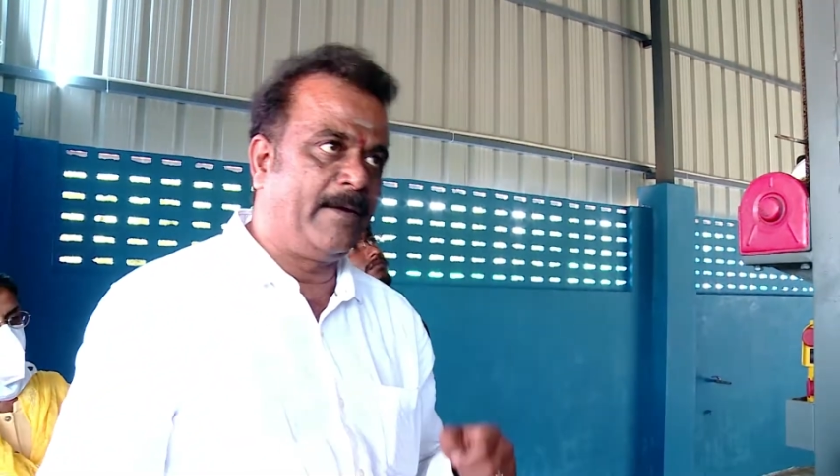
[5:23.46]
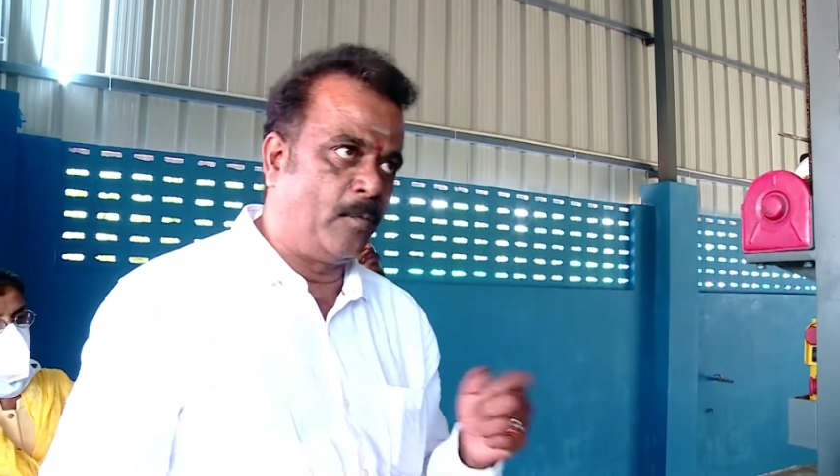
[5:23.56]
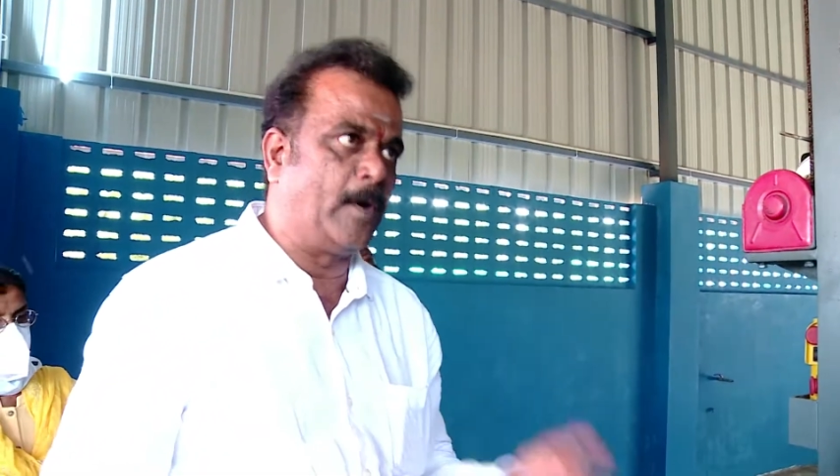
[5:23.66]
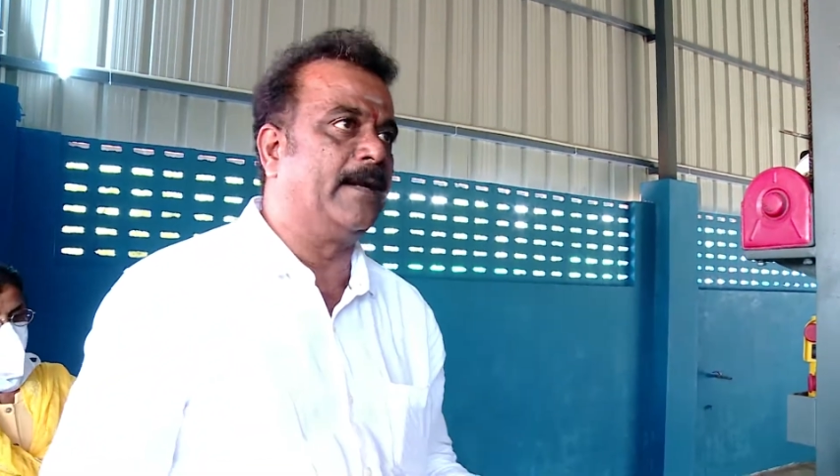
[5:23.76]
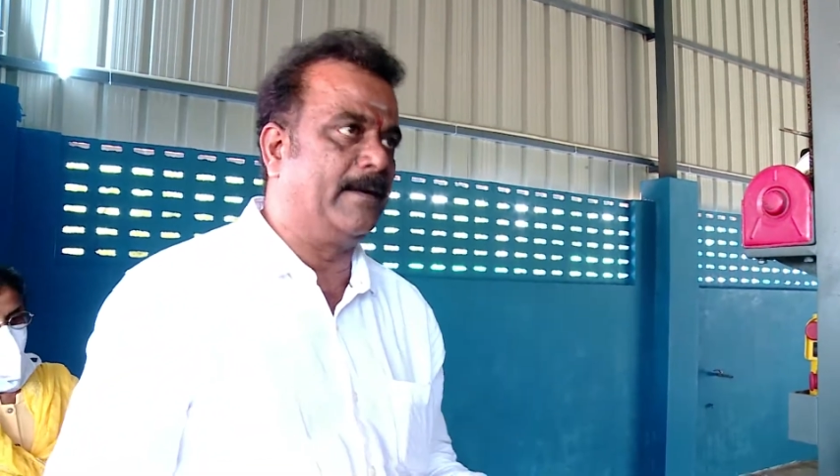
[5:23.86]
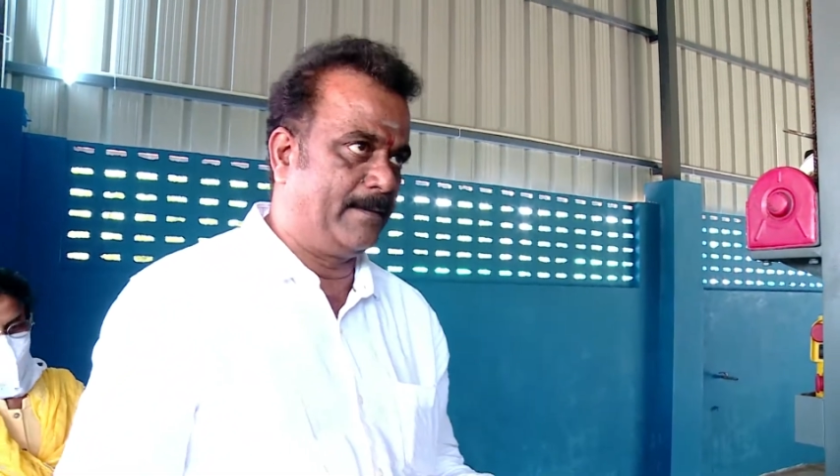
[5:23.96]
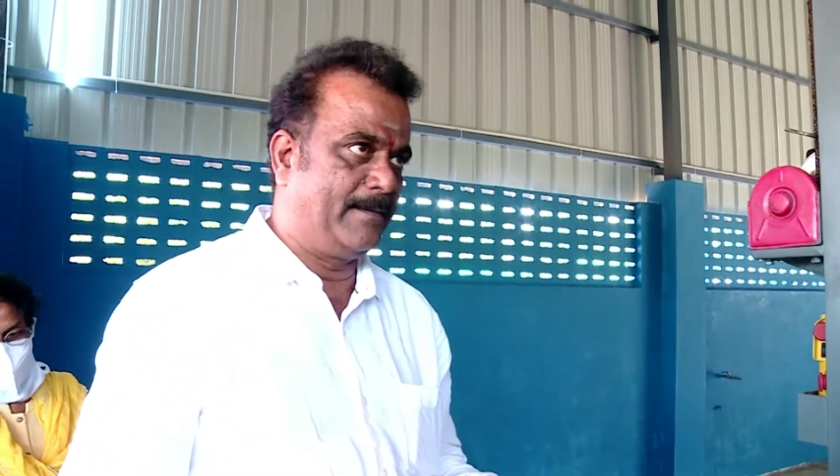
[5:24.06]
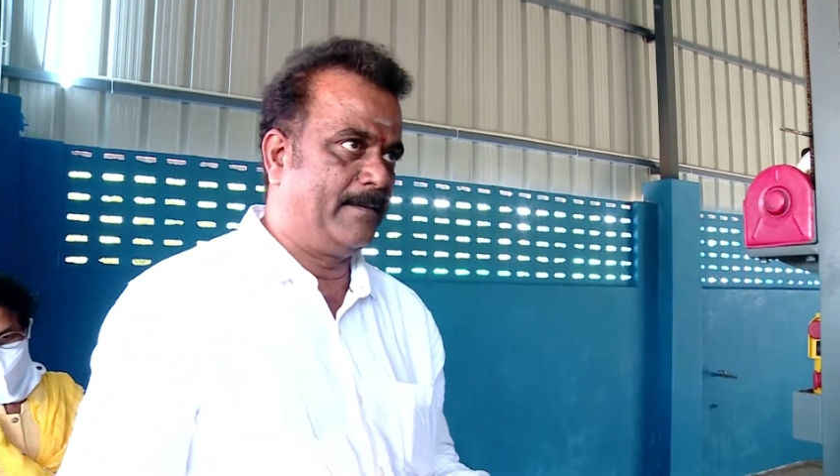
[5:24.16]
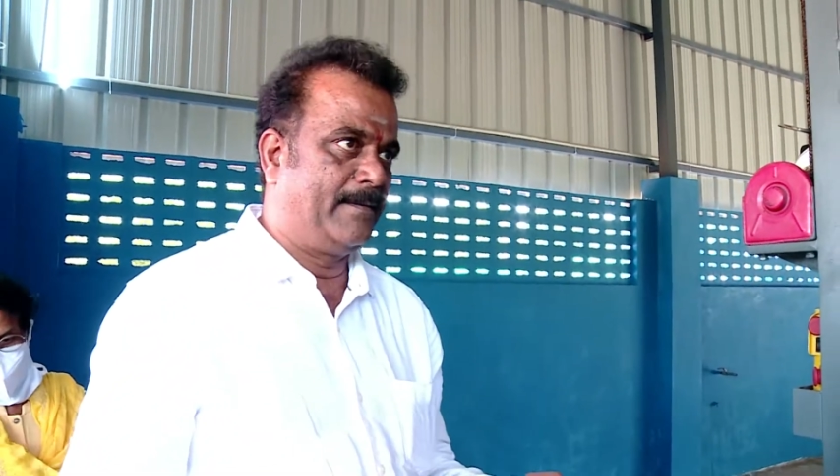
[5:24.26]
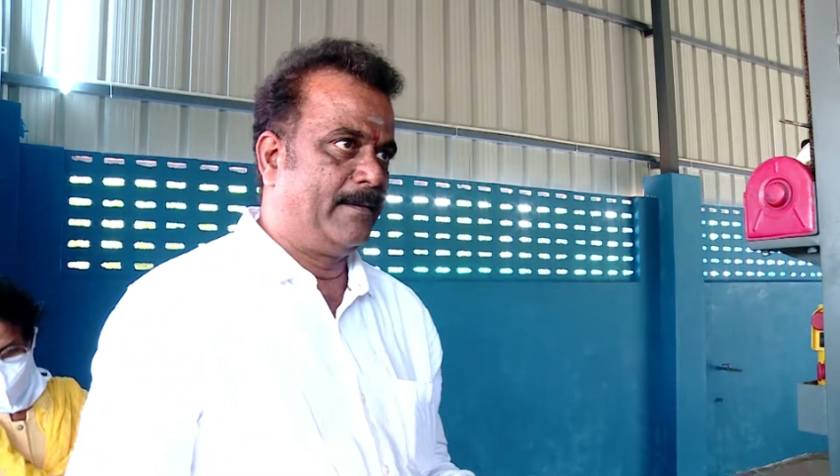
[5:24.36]
one,
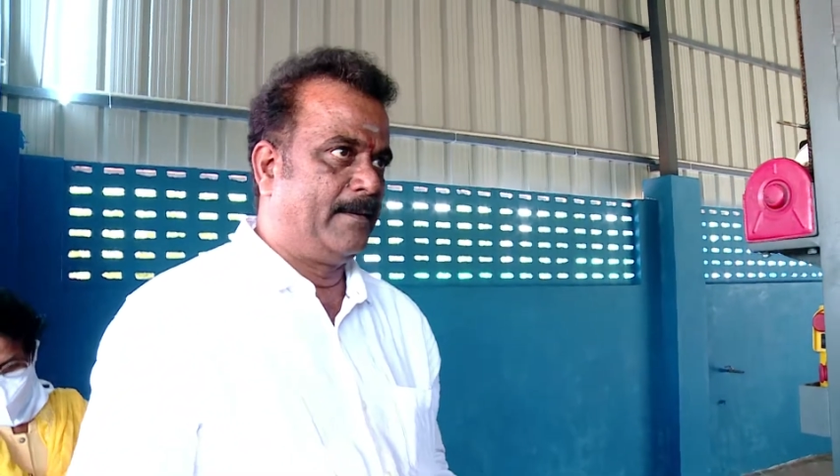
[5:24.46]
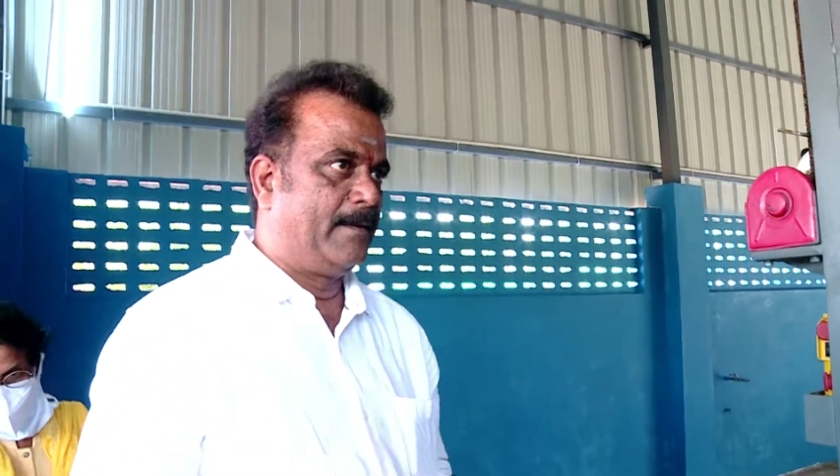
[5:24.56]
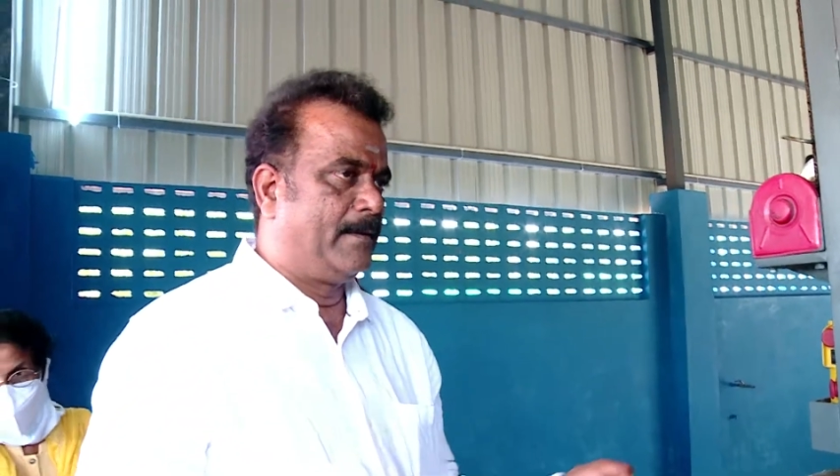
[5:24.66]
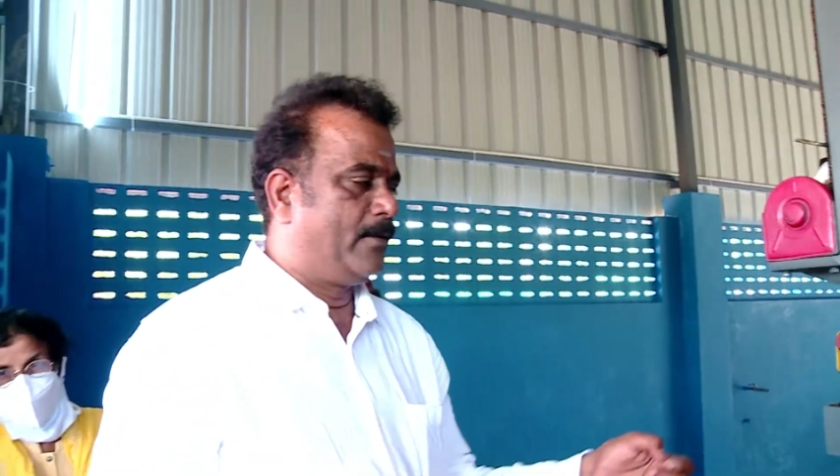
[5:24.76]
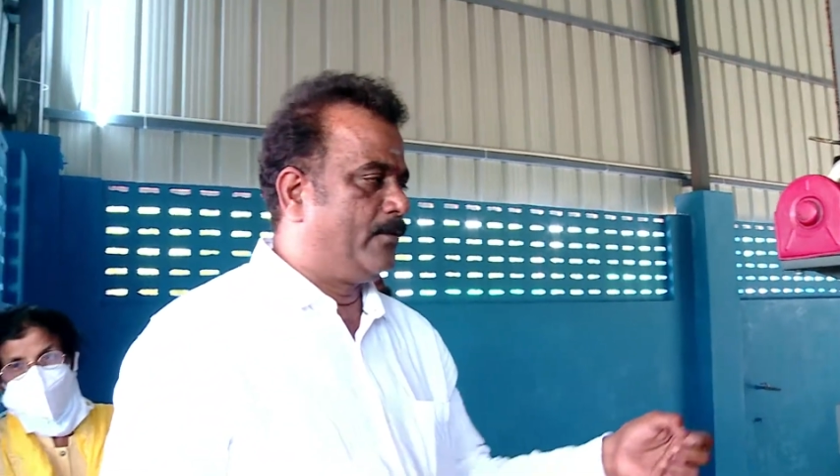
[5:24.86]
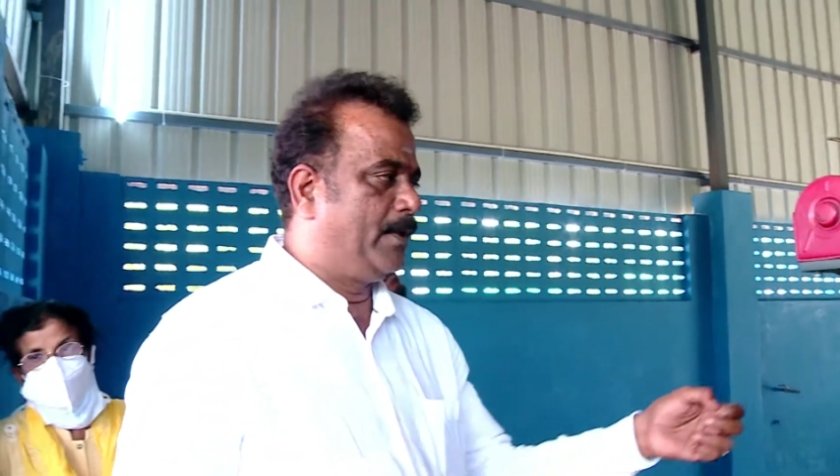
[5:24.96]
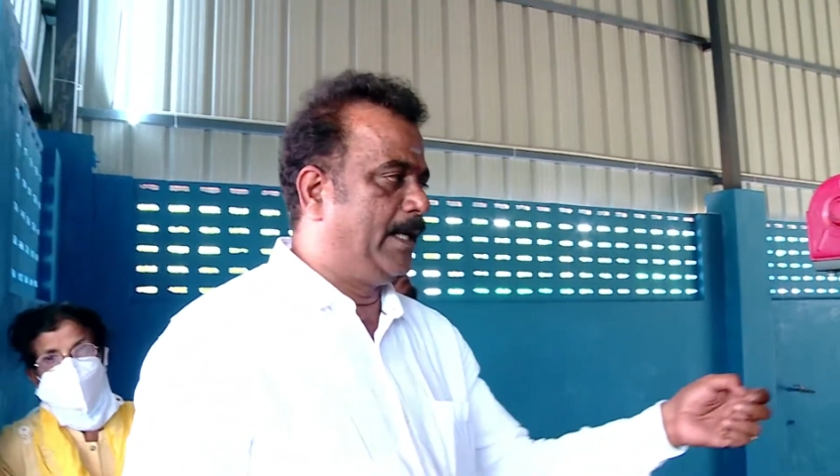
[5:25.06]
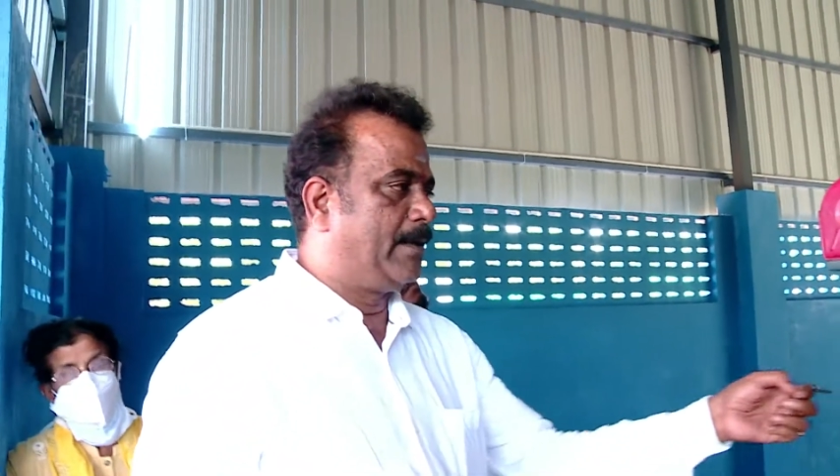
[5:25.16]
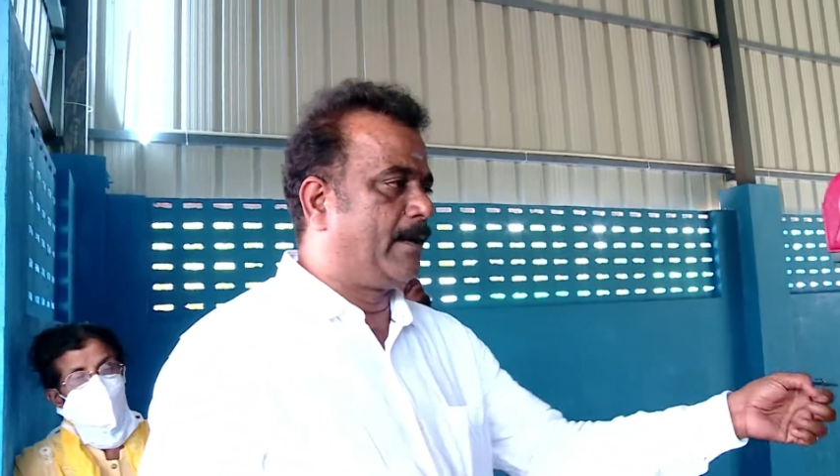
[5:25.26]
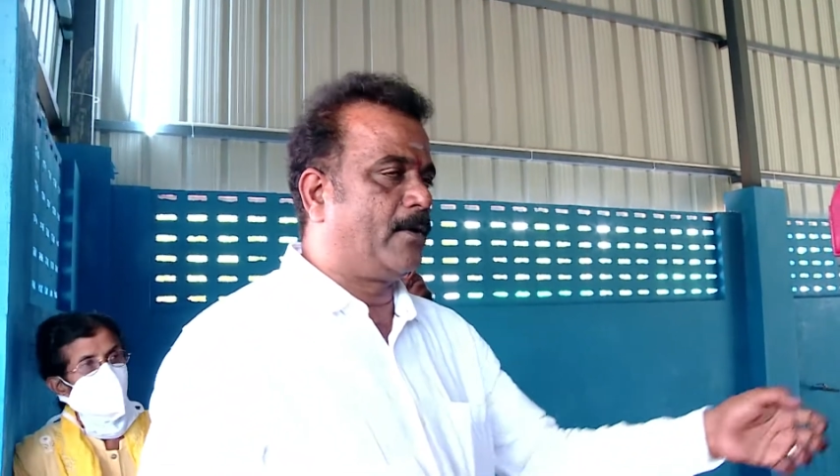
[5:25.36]

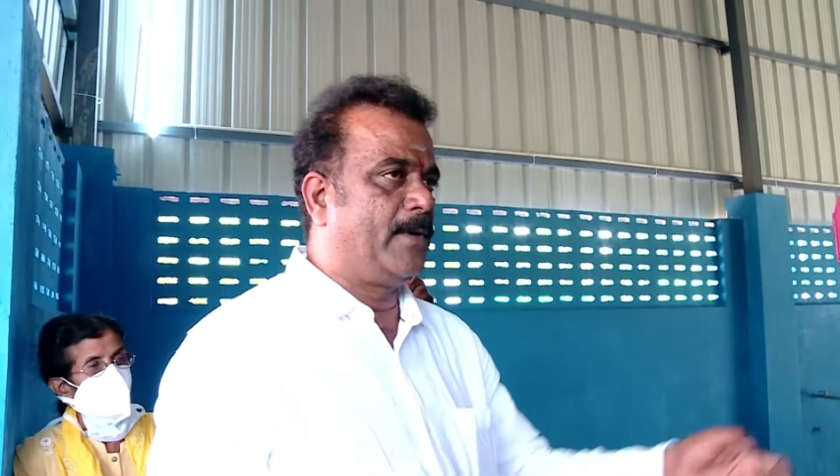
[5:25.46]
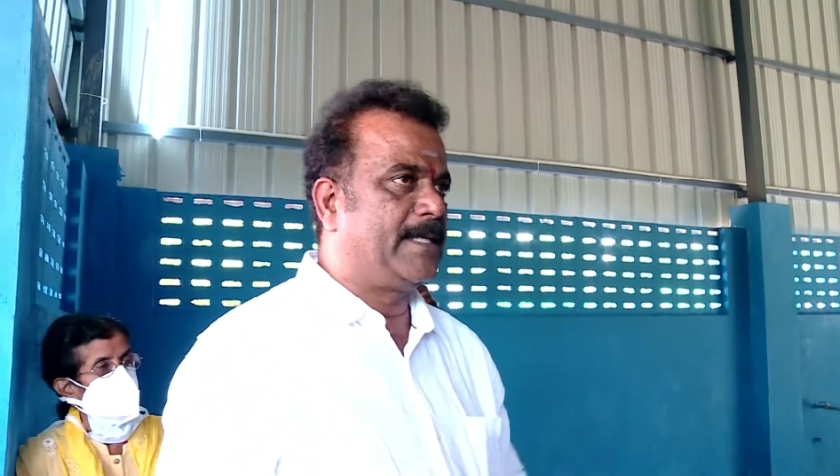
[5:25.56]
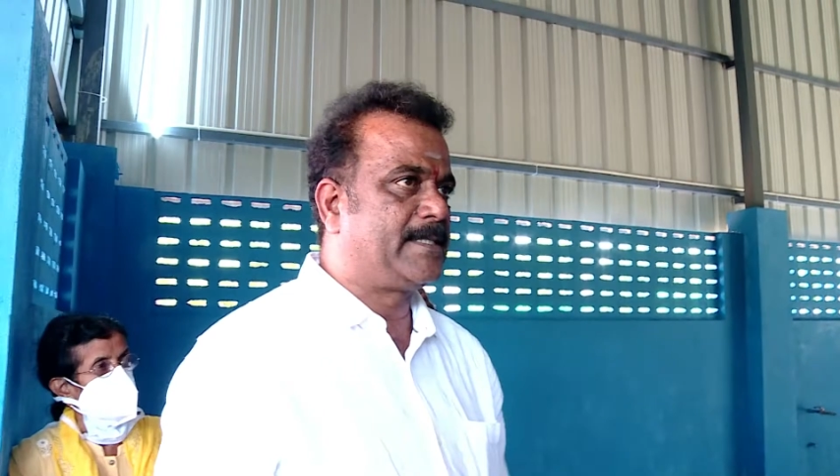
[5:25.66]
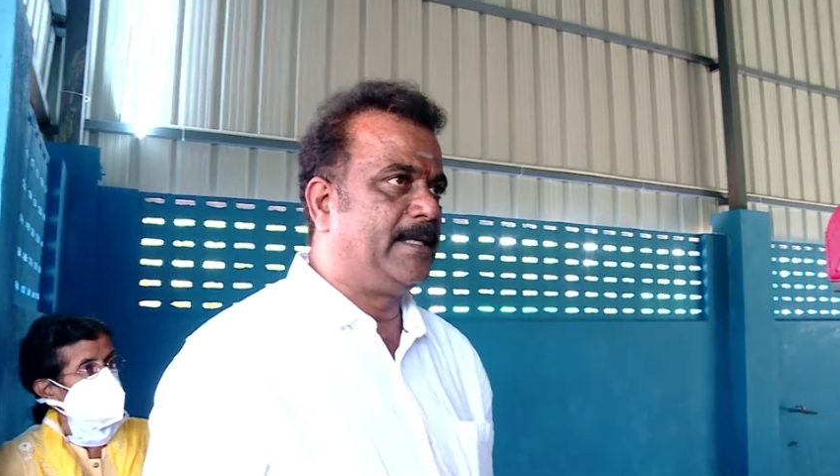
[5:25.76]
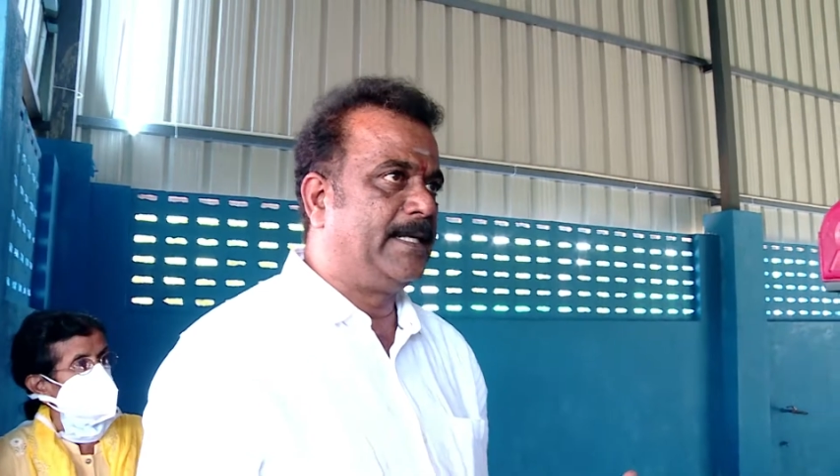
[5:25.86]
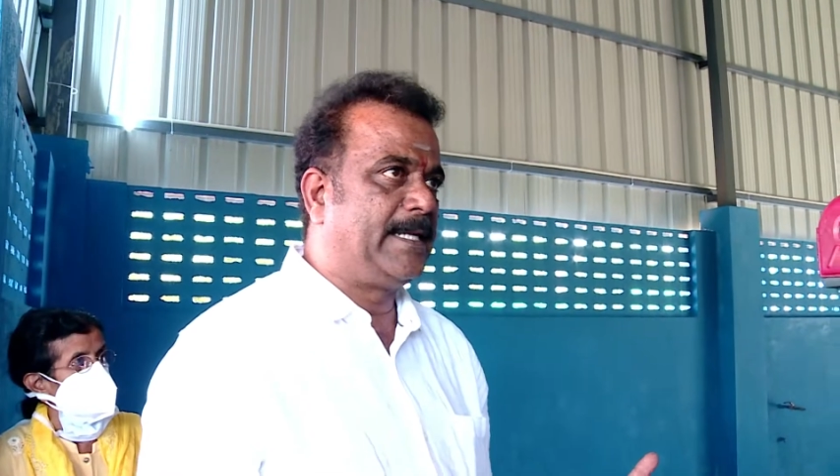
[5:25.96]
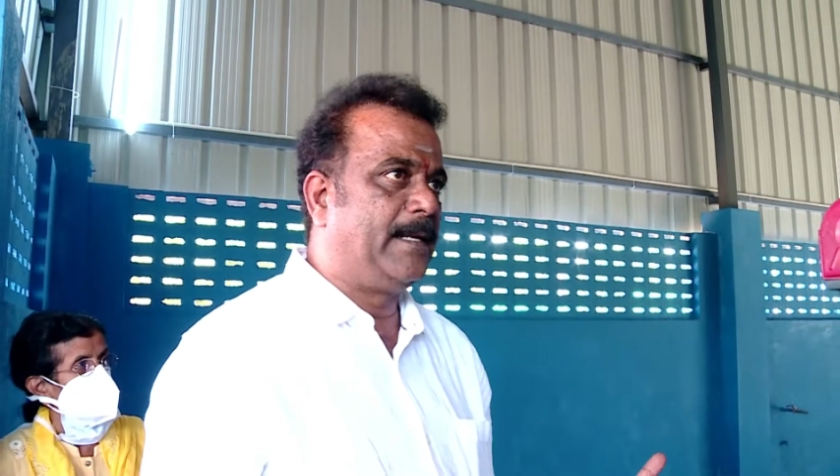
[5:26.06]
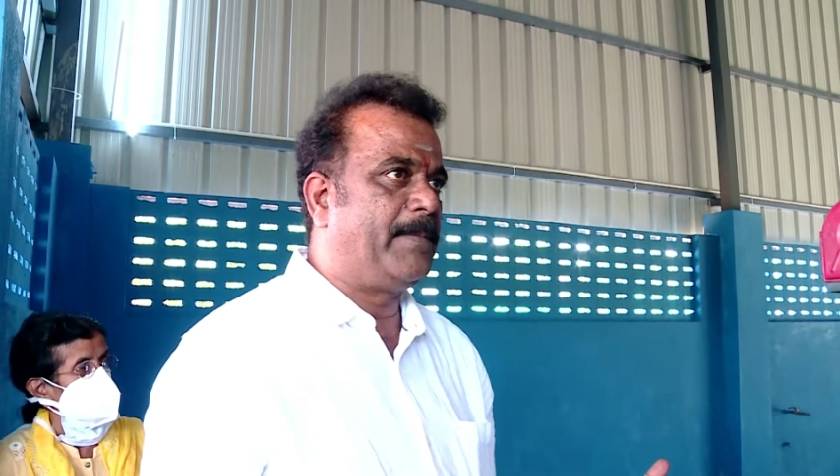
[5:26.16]
it requires a little